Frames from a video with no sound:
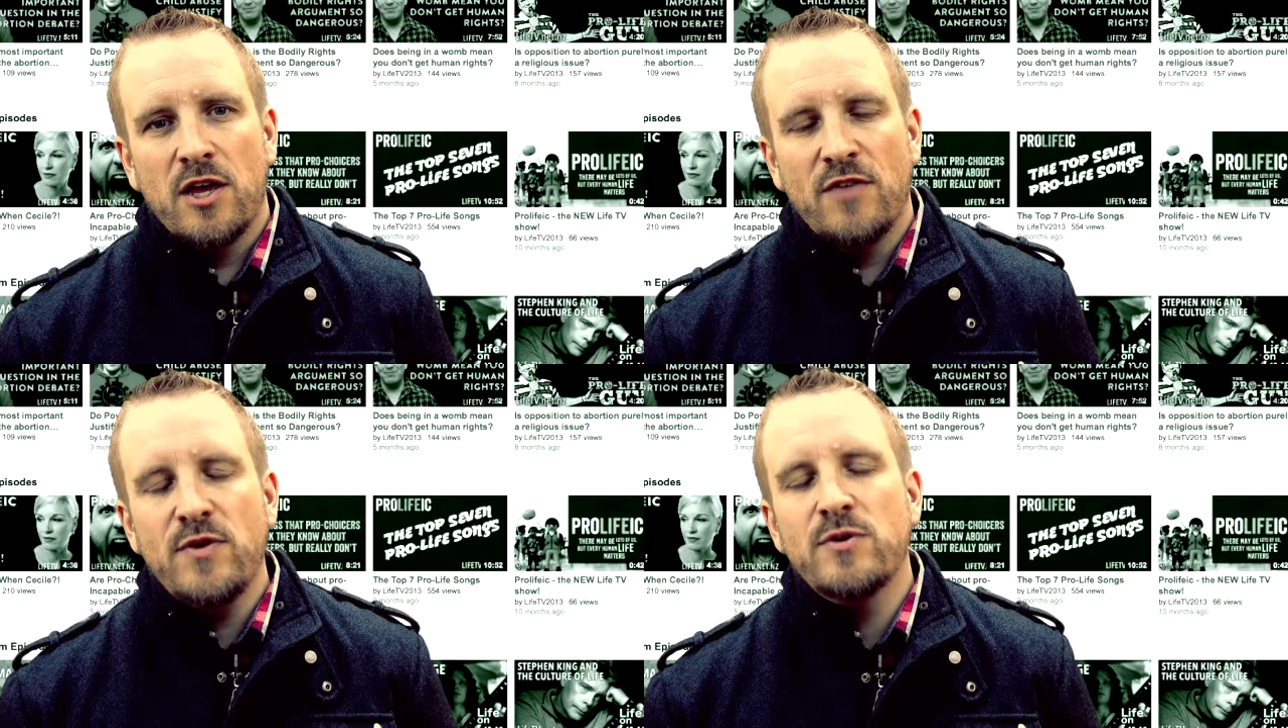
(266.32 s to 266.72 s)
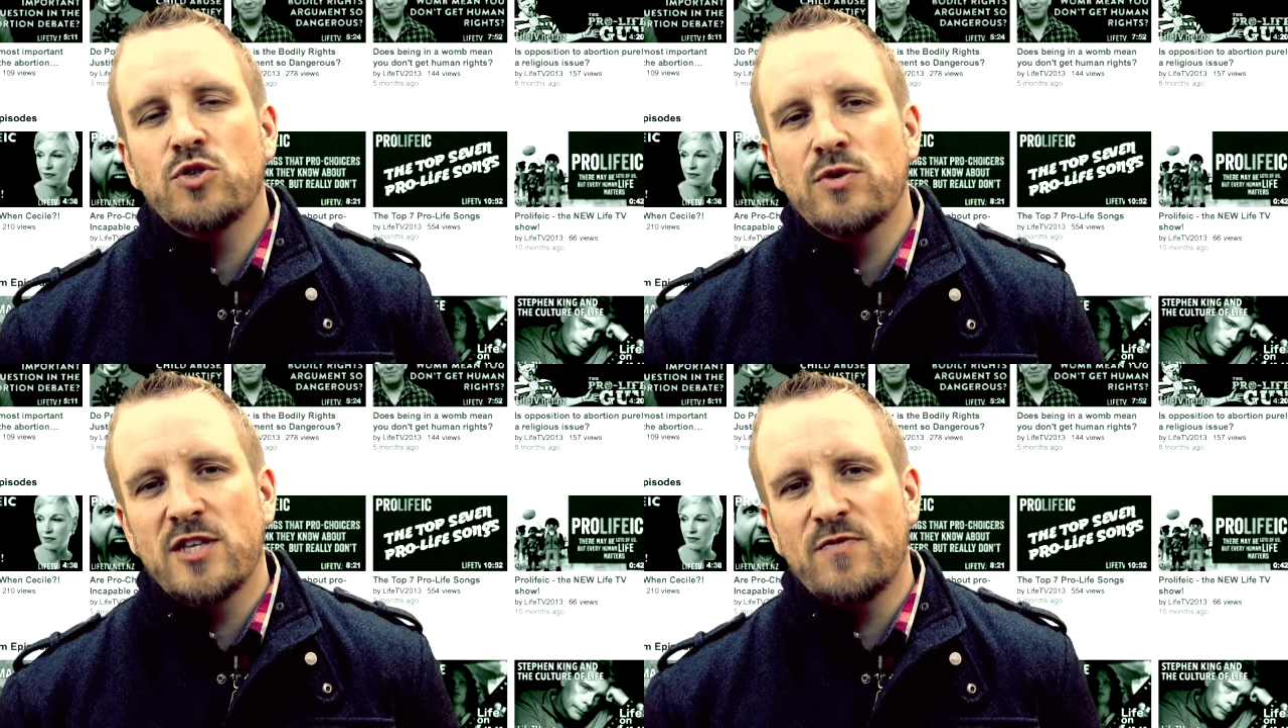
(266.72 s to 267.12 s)
If you
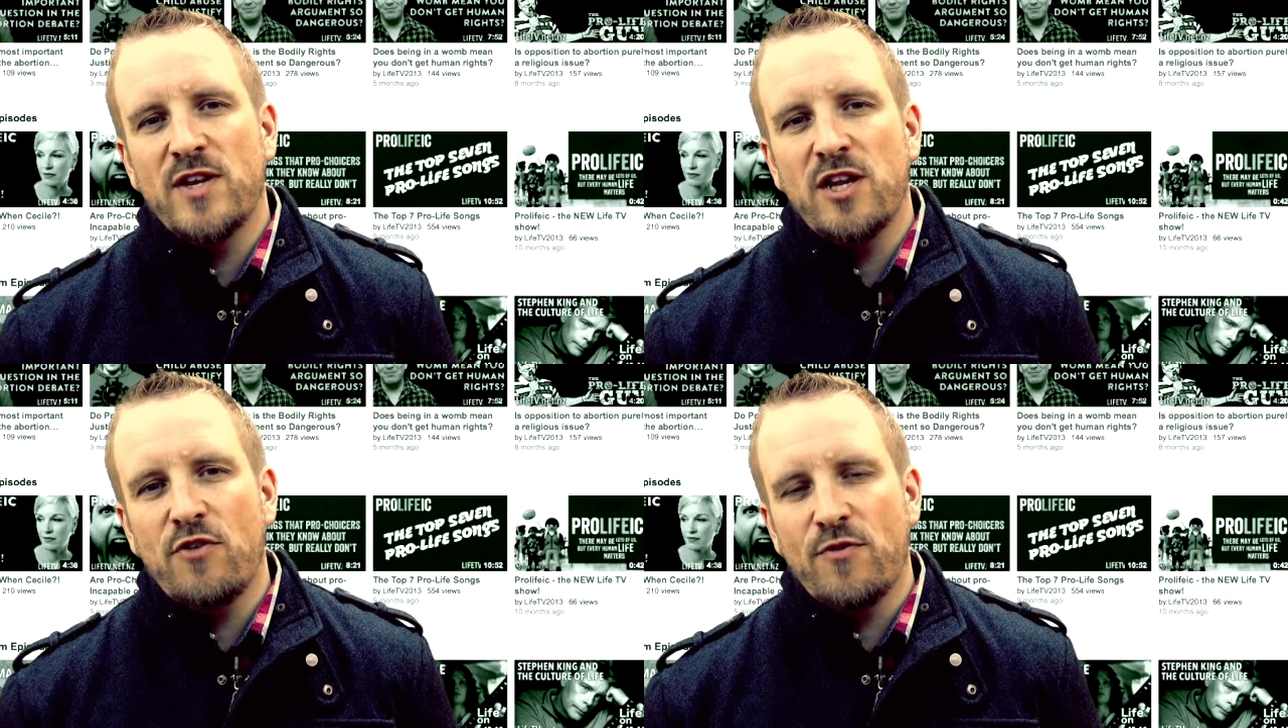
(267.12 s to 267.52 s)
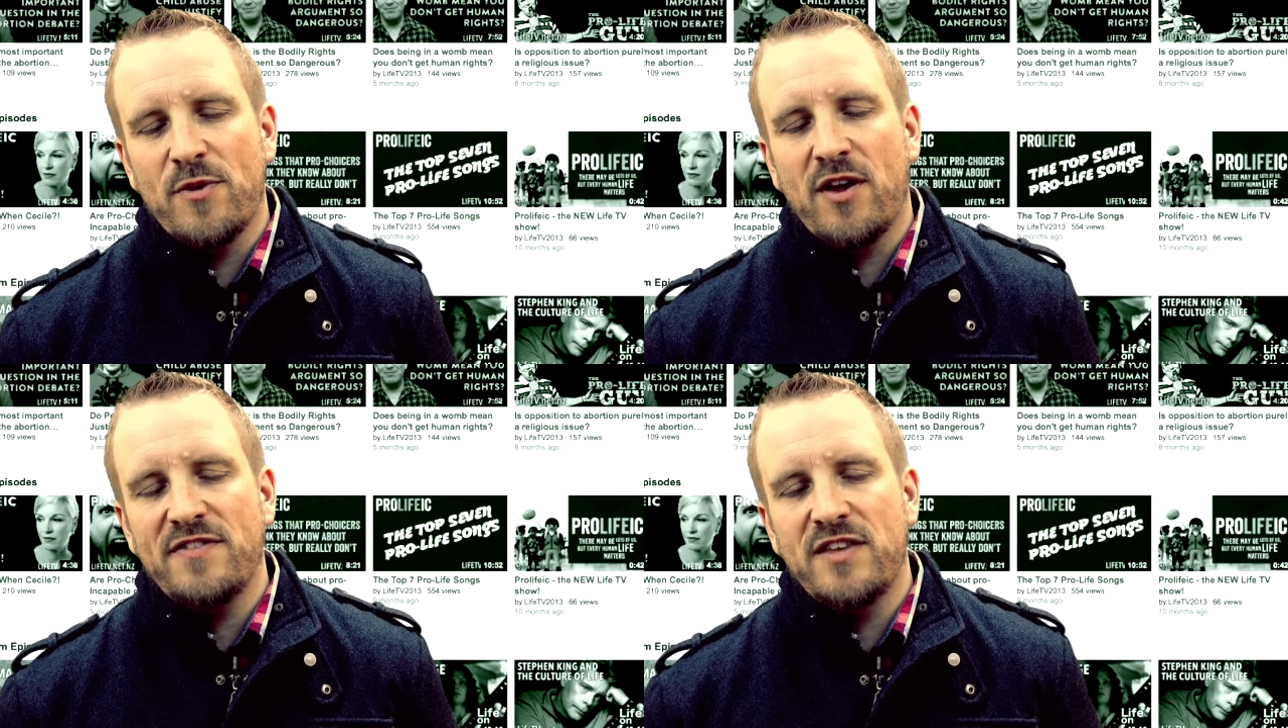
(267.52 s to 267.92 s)
enjoyed this video from
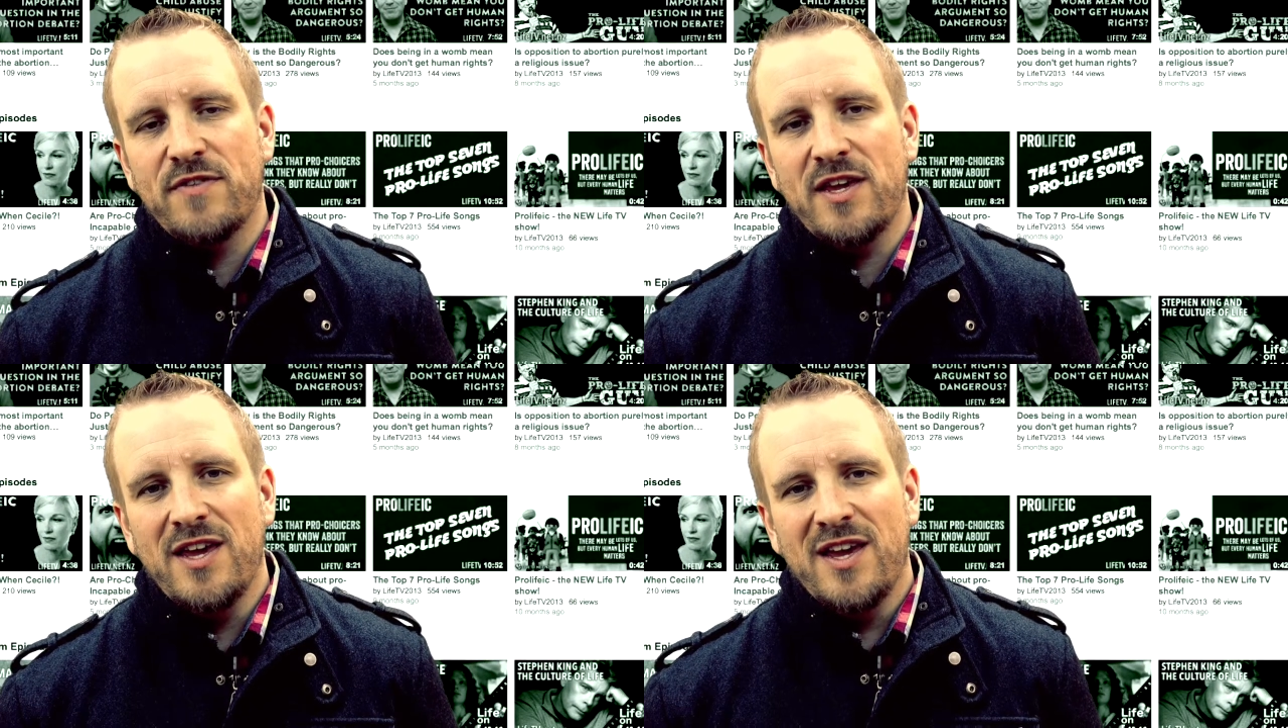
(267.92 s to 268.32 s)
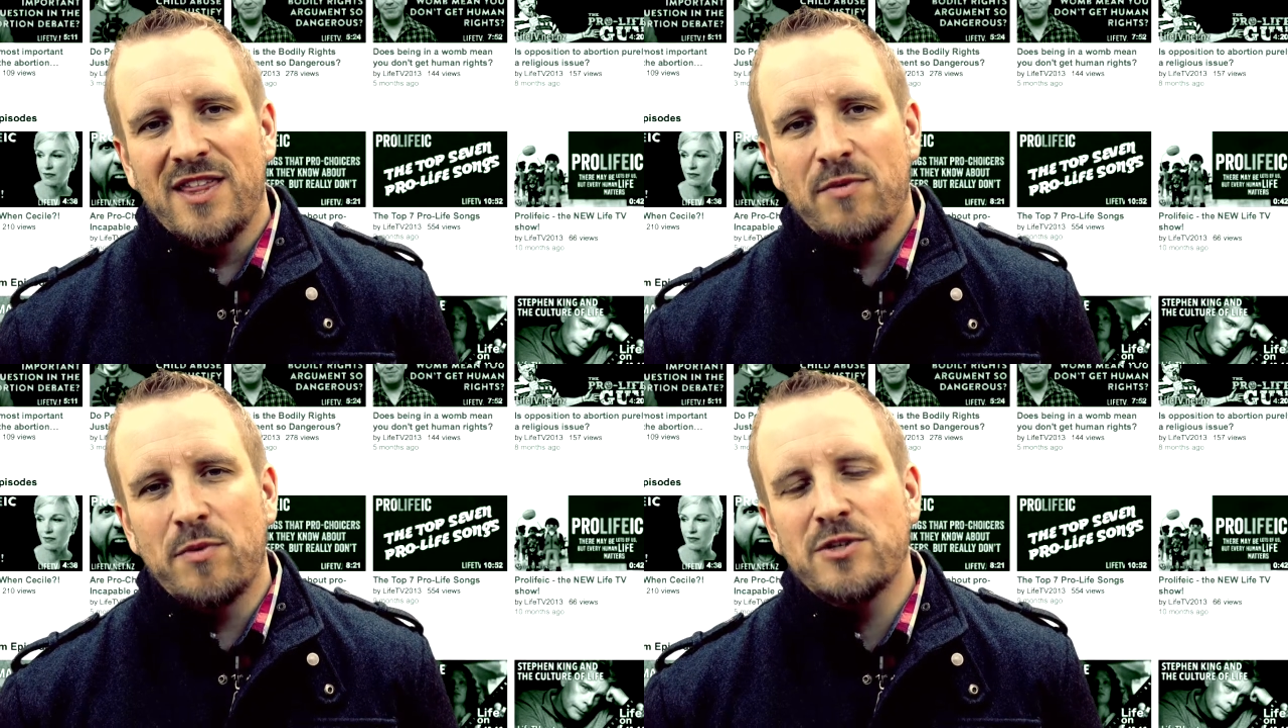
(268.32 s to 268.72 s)
Life TV,
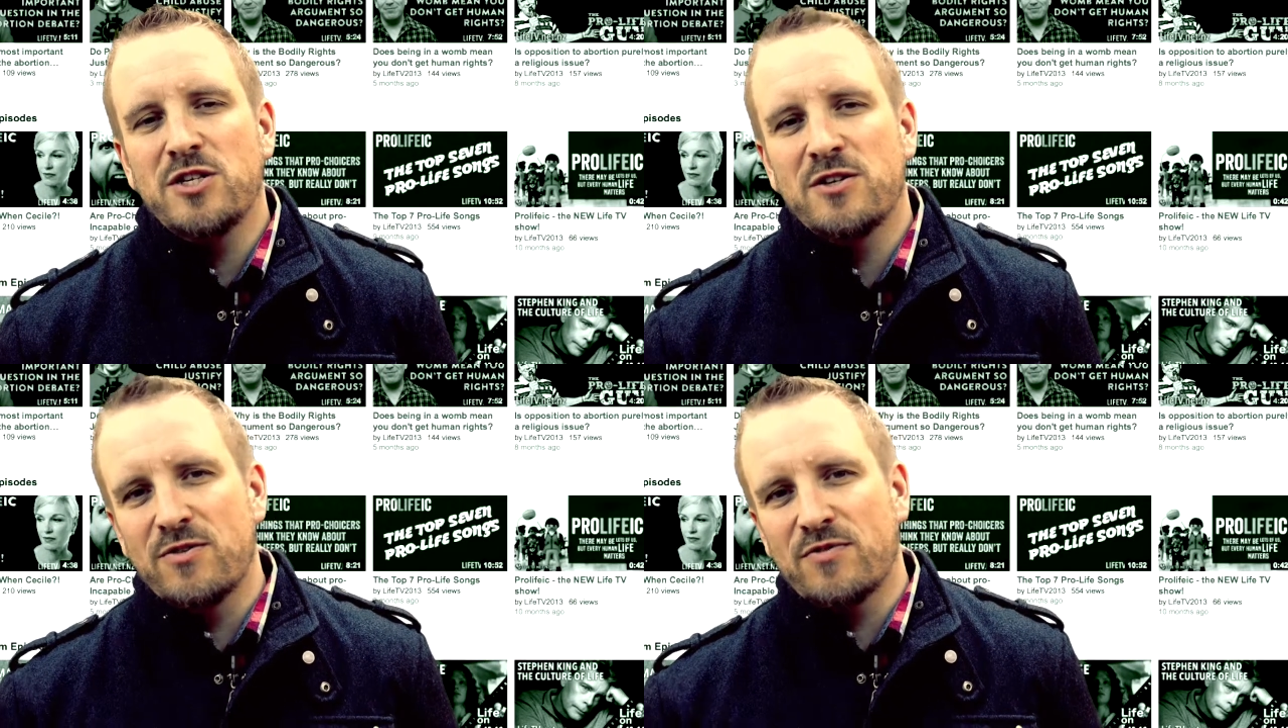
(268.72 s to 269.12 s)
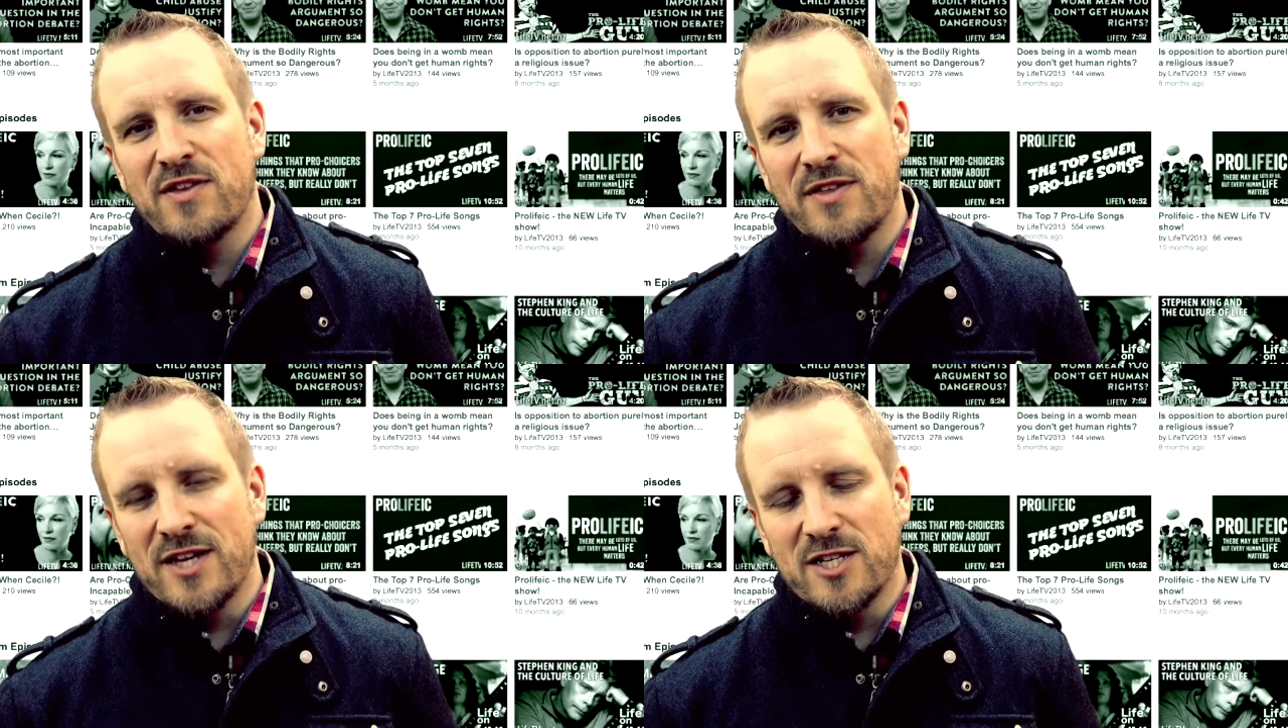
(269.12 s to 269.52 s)
then we want you to do 3
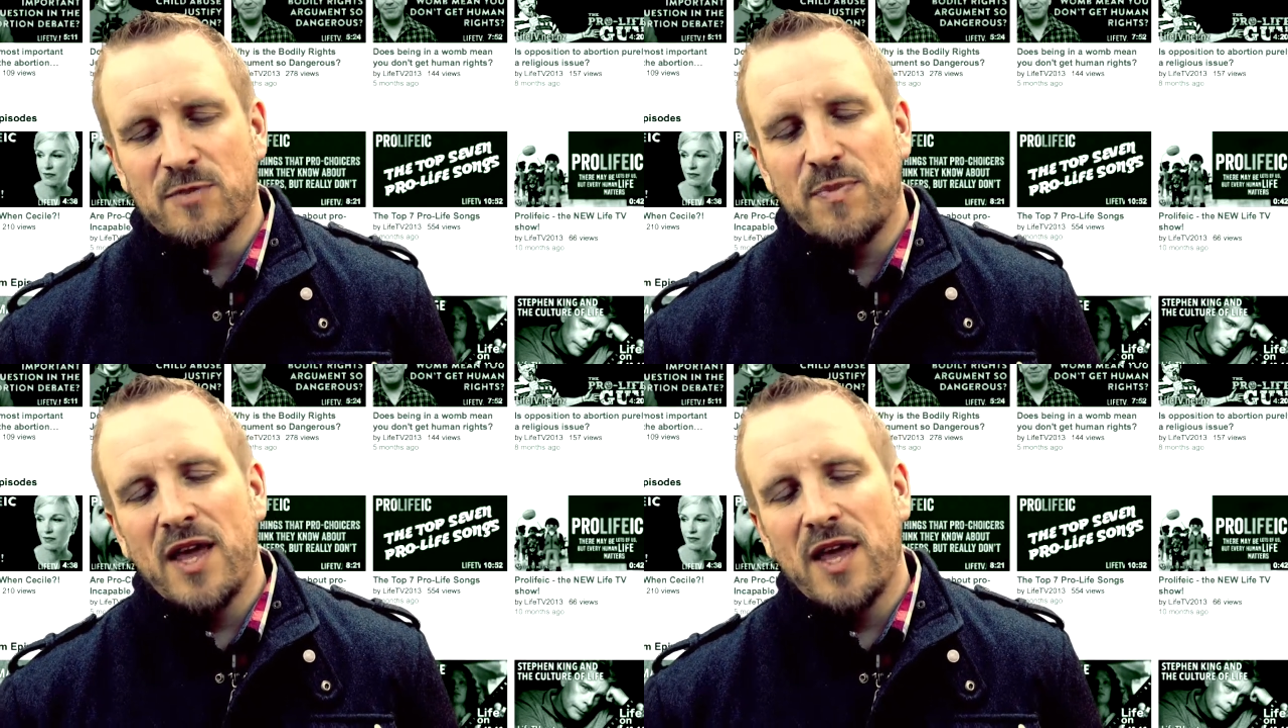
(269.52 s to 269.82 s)
things.